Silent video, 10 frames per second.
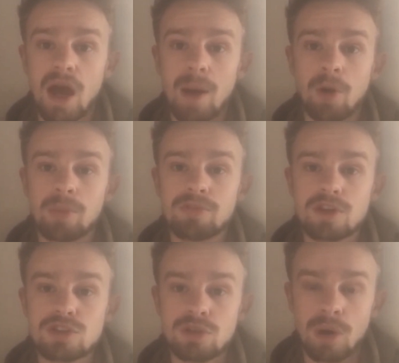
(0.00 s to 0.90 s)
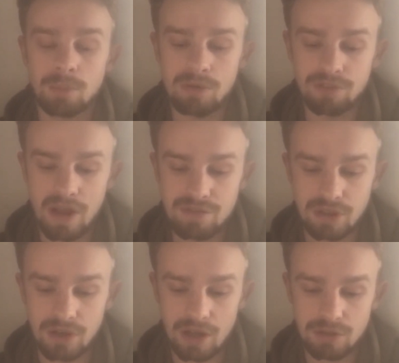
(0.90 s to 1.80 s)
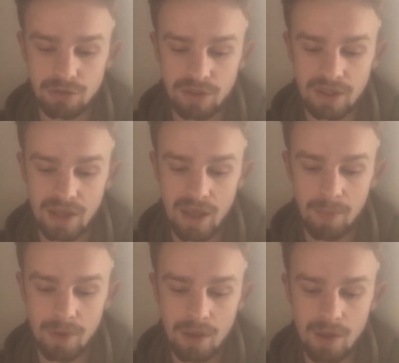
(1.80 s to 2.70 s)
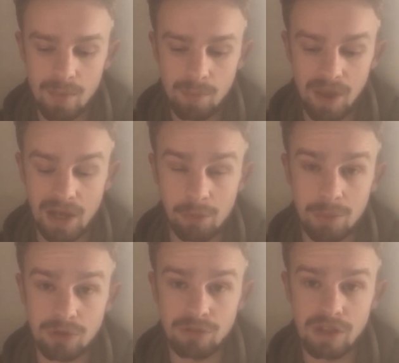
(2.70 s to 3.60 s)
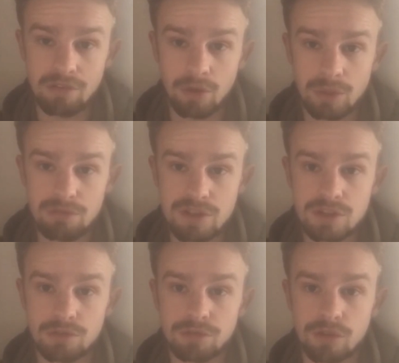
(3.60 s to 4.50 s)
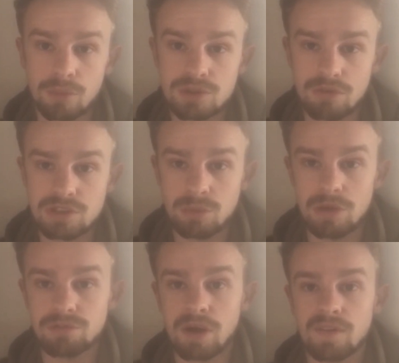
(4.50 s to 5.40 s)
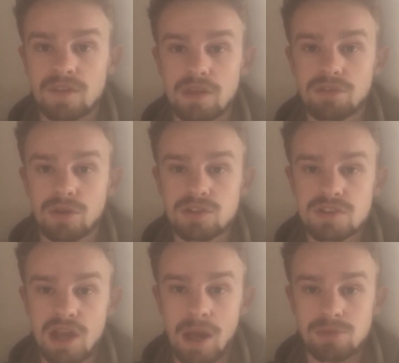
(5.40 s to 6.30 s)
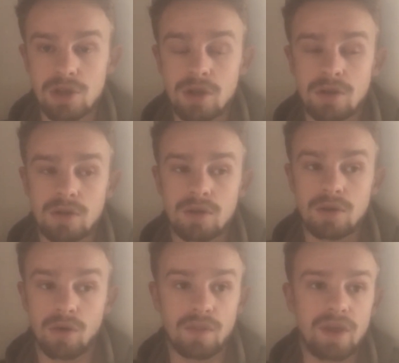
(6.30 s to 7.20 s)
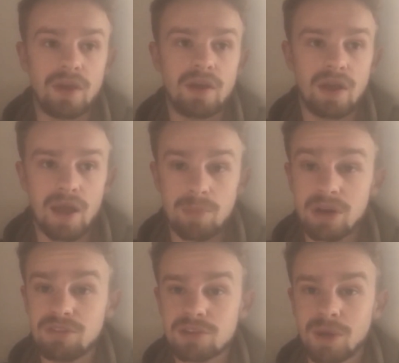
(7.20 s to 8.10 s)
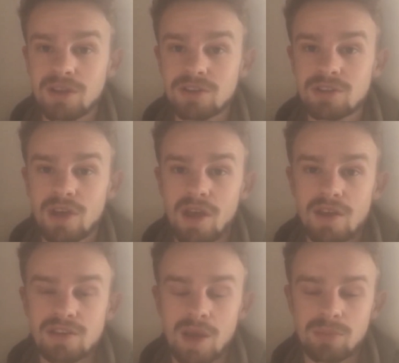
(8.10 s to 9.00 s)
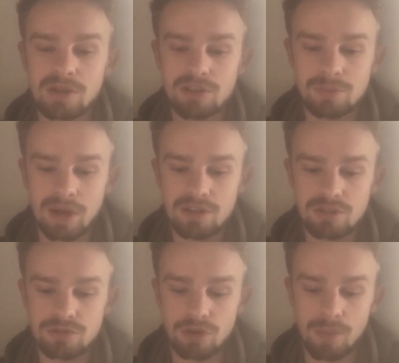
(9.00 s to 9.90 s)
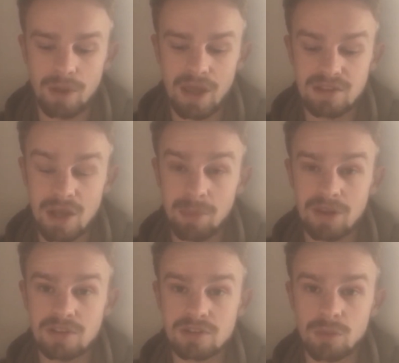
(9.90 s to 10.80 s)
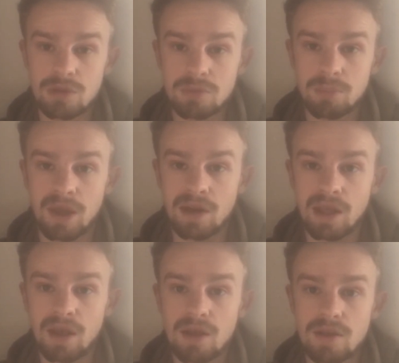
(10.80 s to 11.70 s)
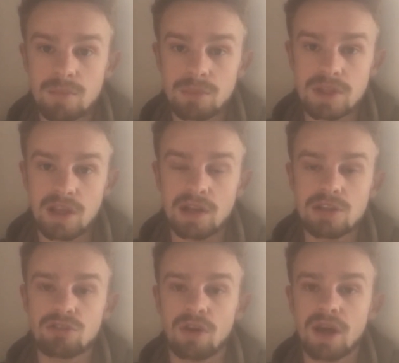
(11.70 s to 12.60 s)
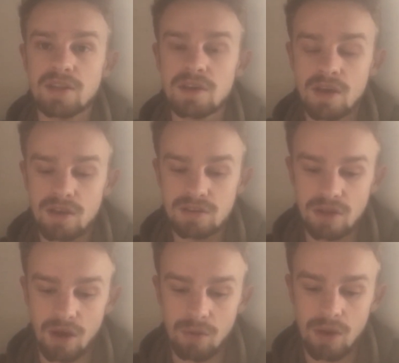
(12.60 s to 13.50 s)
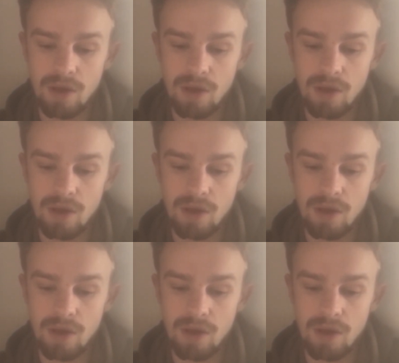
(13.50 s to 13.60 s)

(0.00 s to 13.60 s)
I'm hoping for a two one win for Everton. I do think um, Burnley will prove difficult with the physical forwards. Obviously, we've found it difficult at times under uh, previous managers, certain previous managers from uh, set pieces, which Burnley are particularly strong at. So